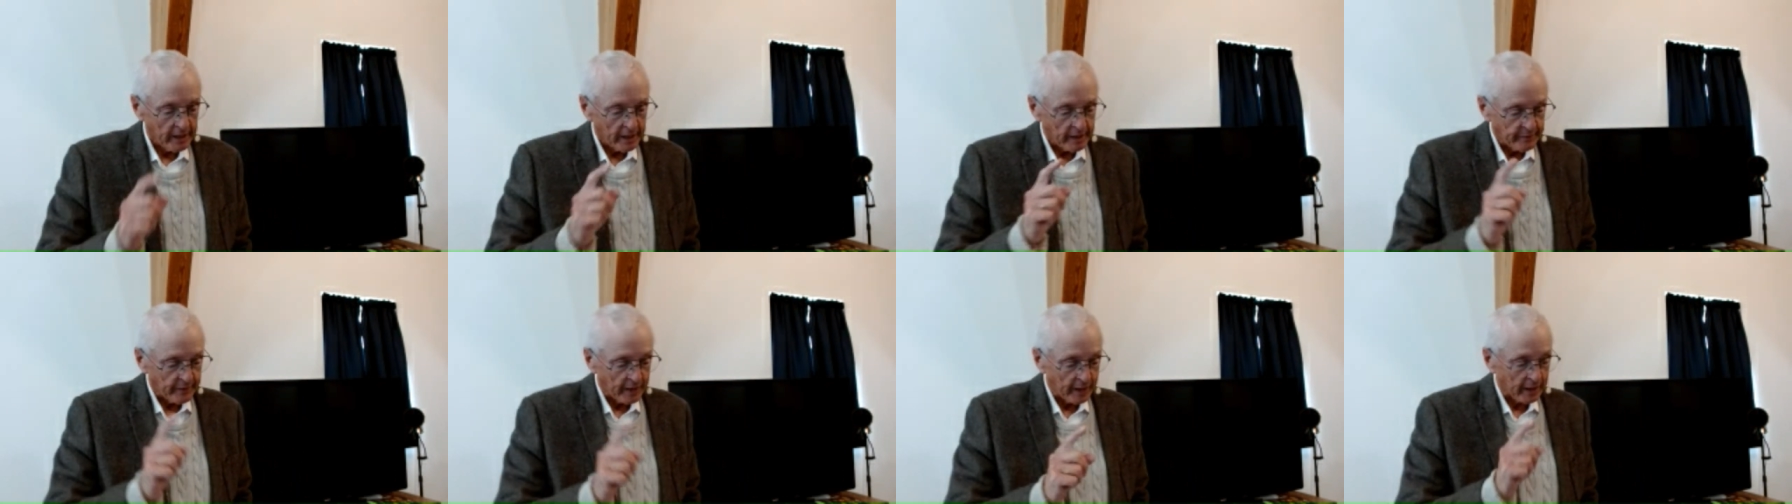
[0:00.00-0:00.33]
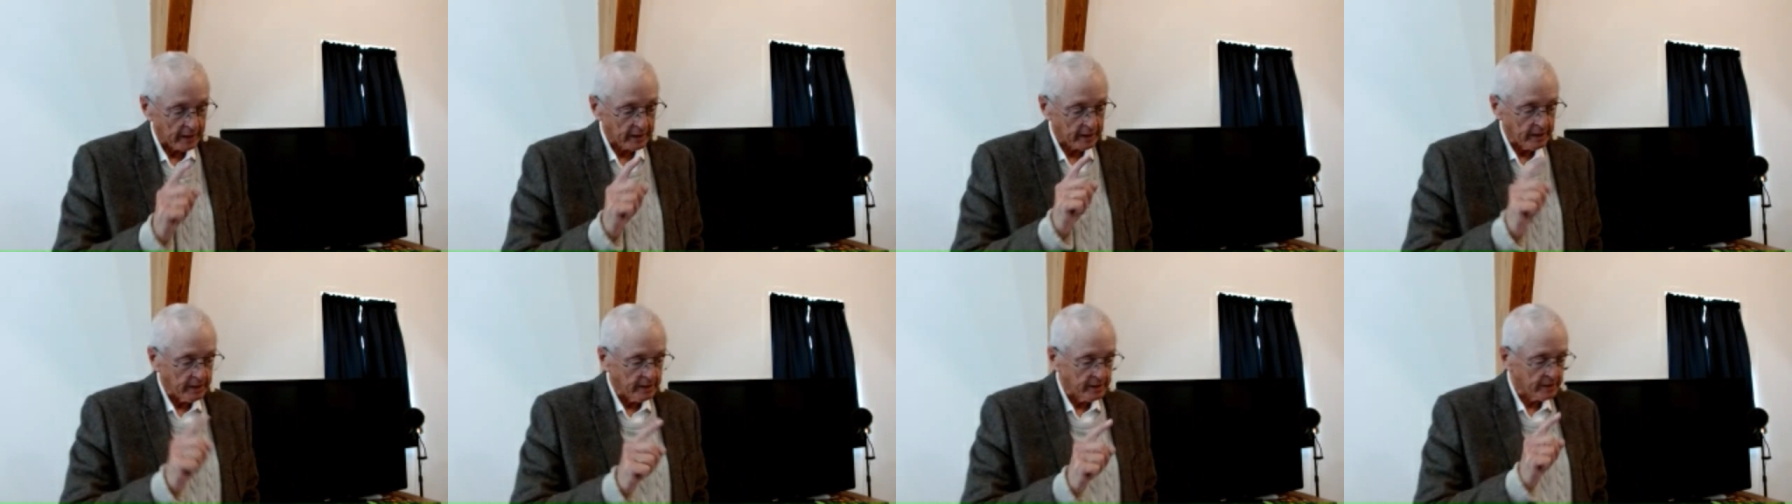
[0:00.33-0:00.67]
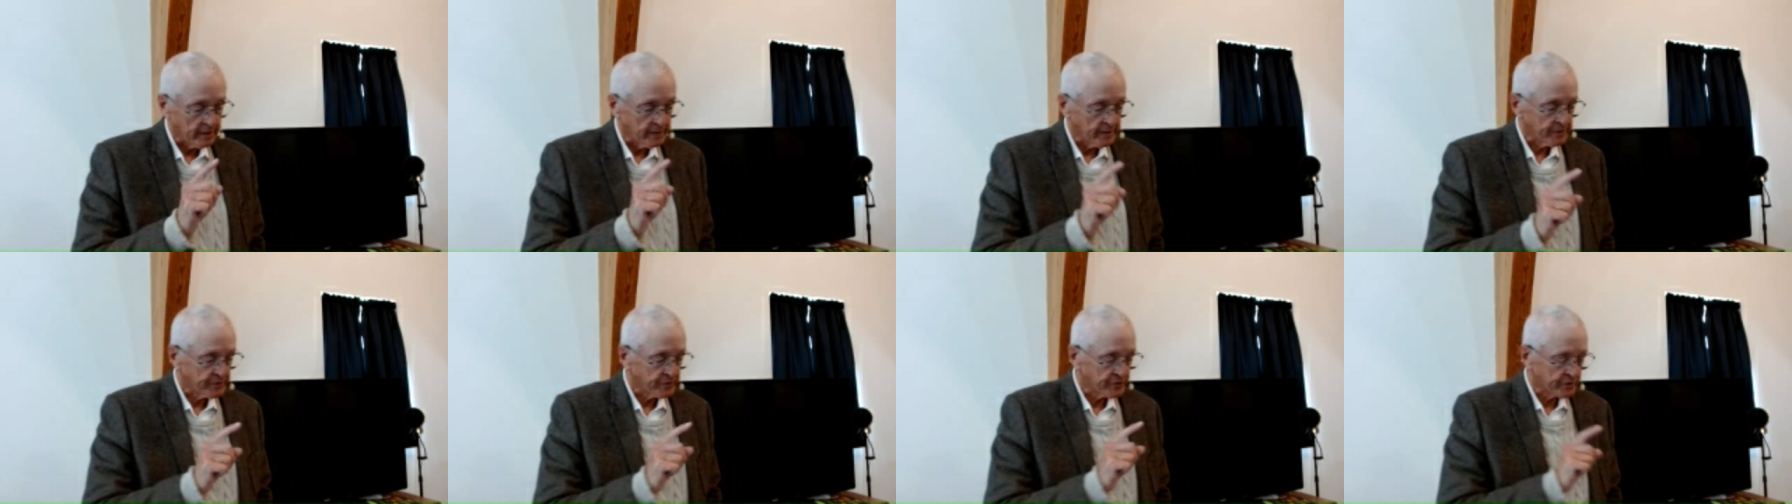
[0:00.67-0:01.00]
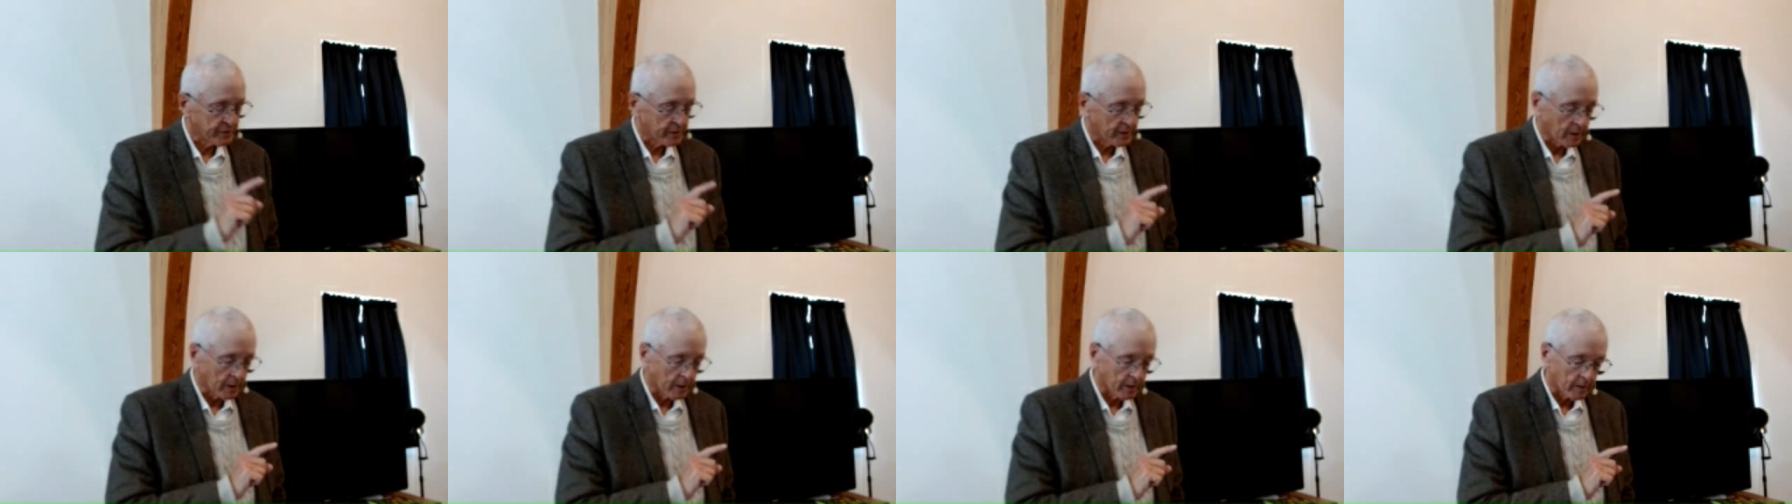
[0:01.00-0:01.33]
That is
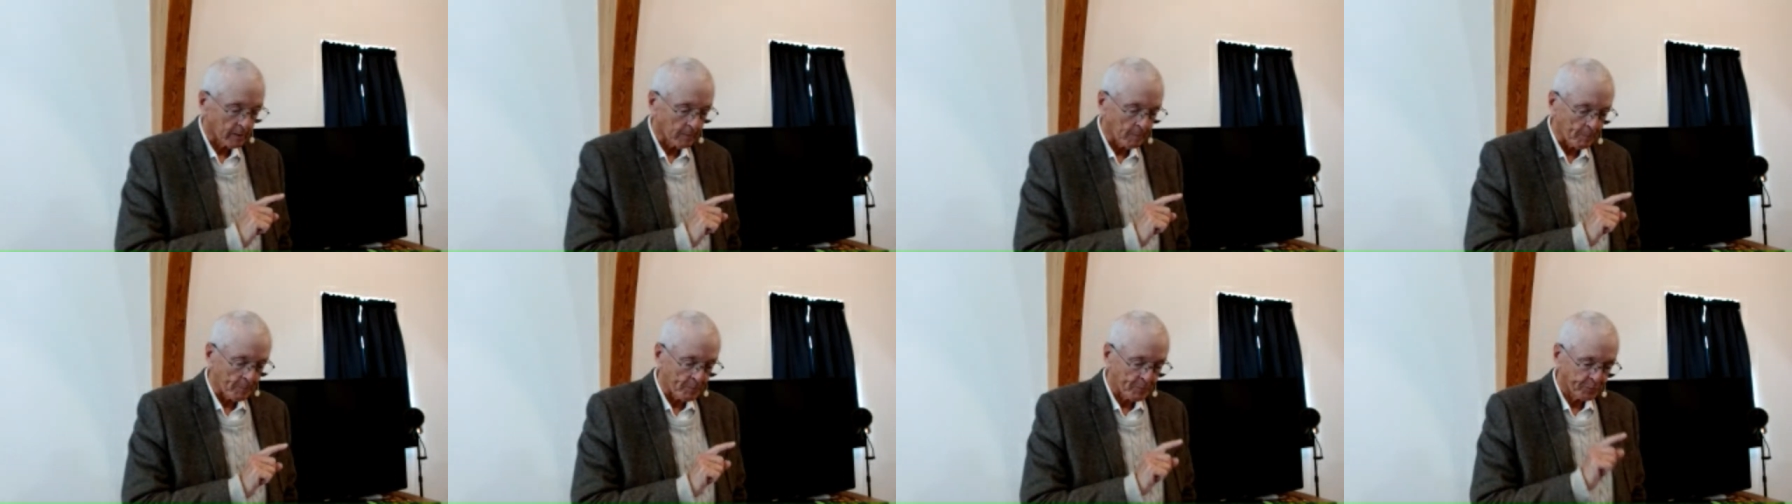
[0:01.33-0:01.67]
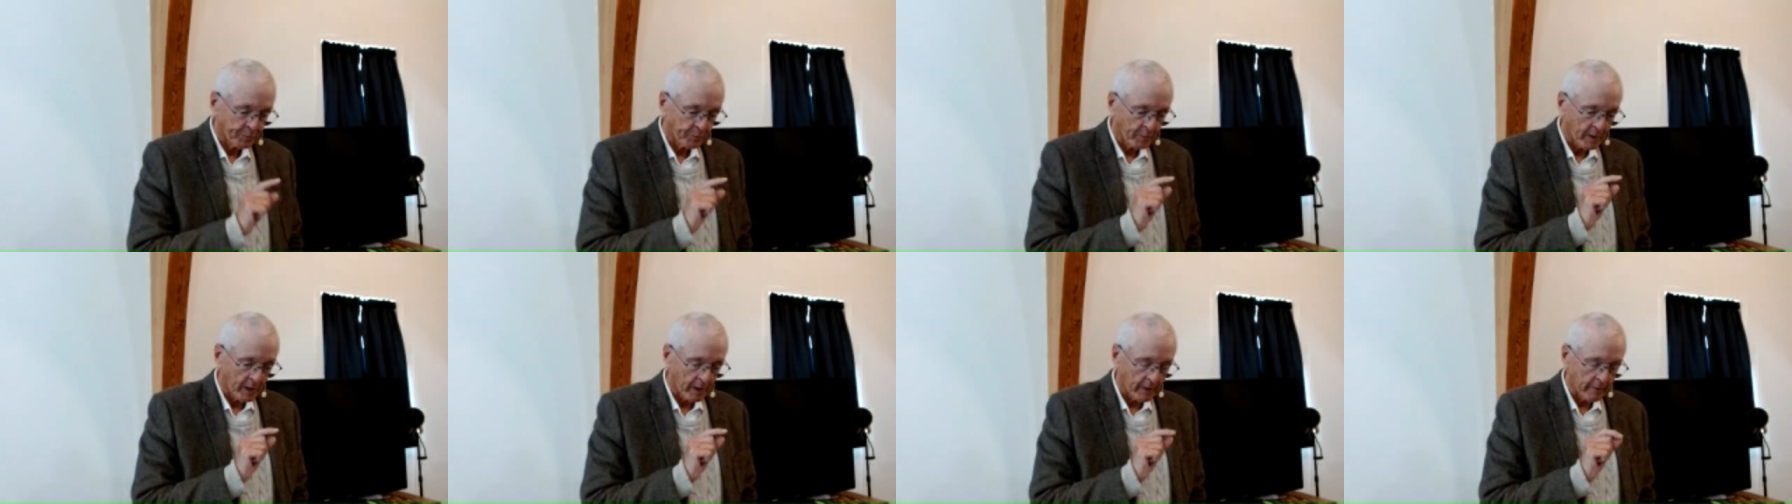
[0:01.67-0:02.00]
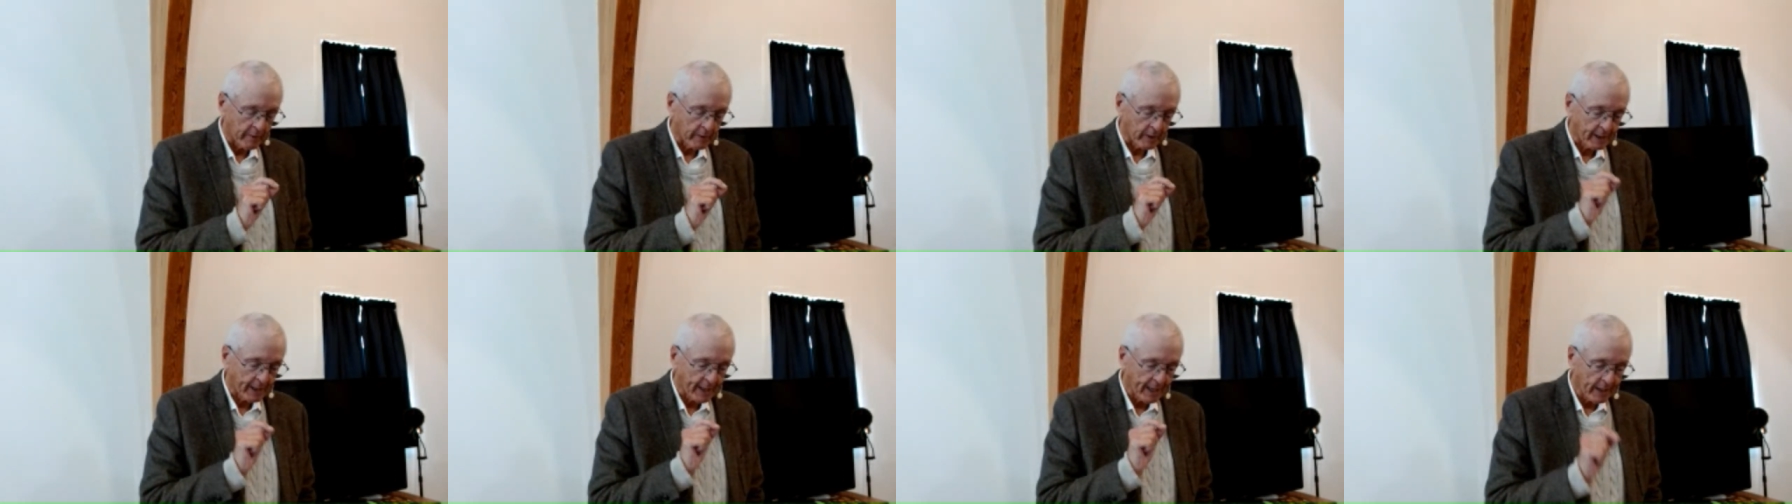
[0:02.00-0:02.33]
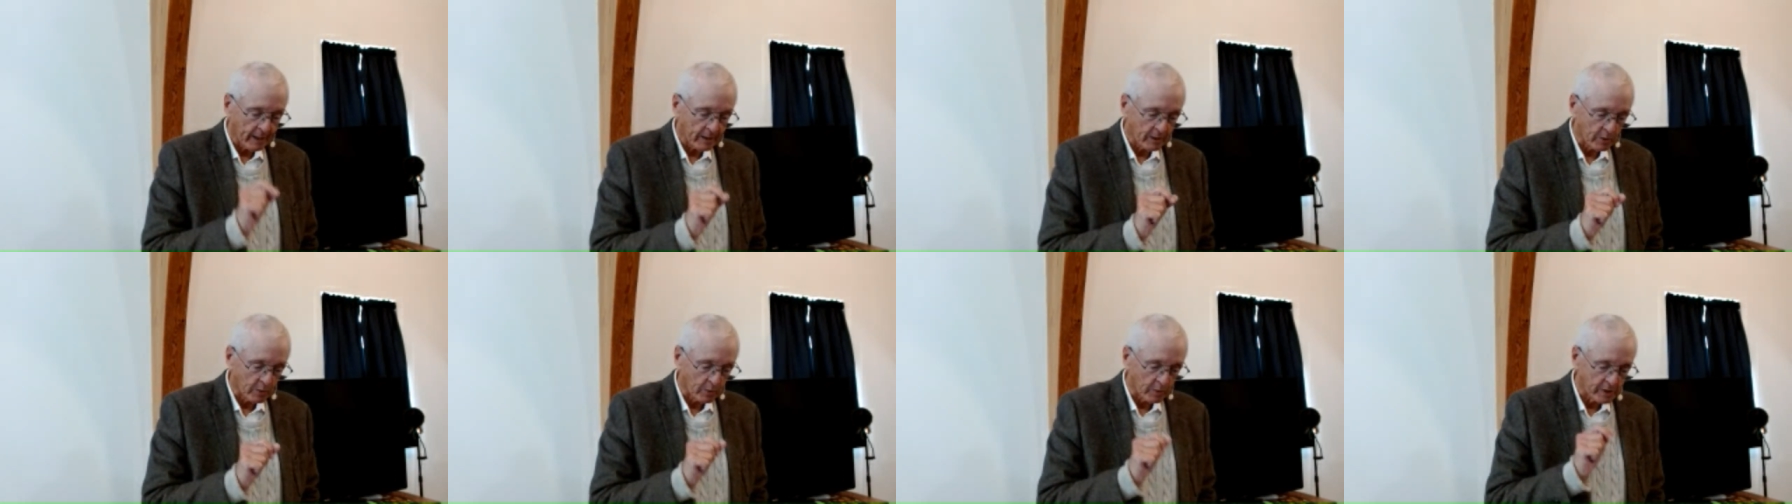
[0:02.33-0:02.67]
um, the
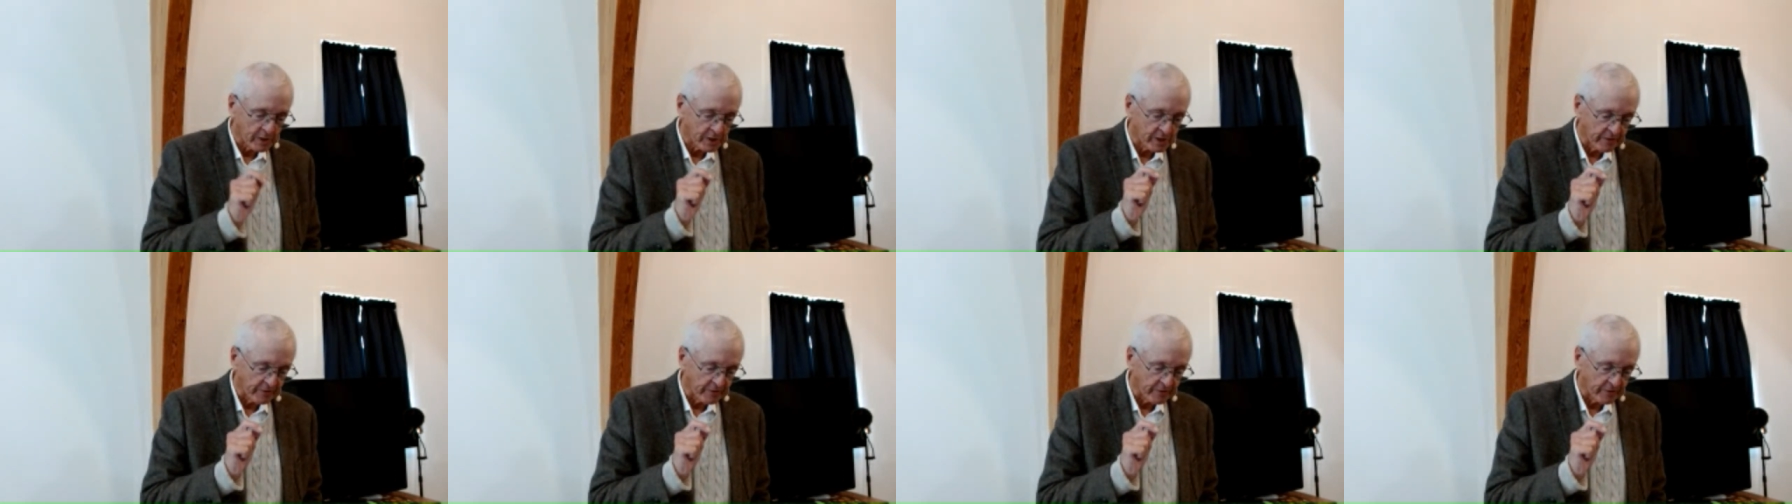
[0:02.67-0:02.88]
categories